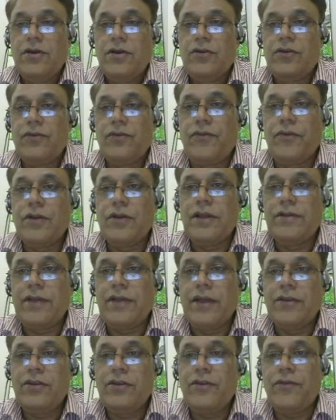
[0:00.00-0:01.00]
So for the
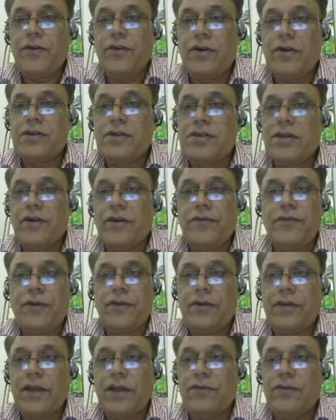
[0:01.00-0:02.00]
sense of
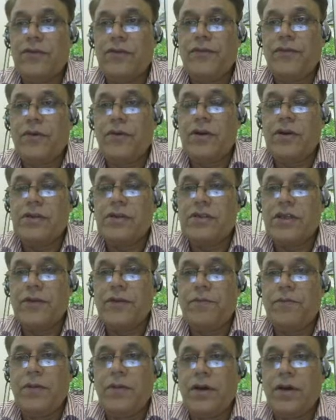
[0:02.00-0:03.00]

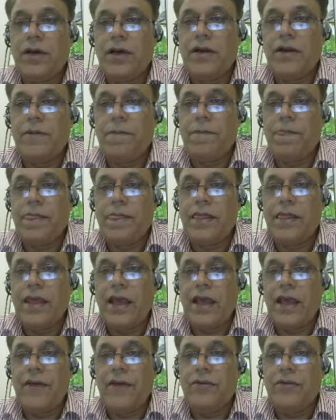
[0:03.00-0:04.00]
ownership, they
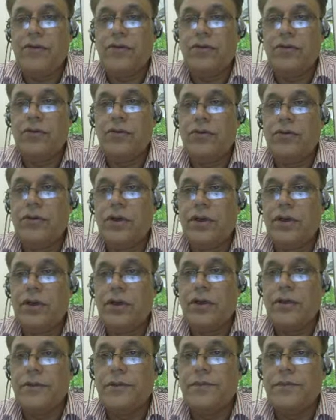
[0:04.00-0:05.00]
have
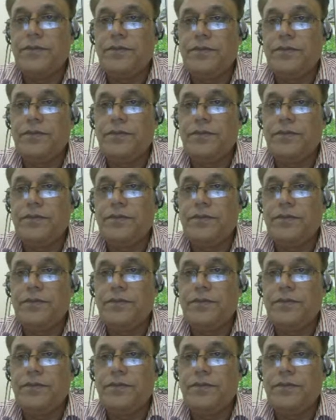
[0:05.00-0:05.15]
to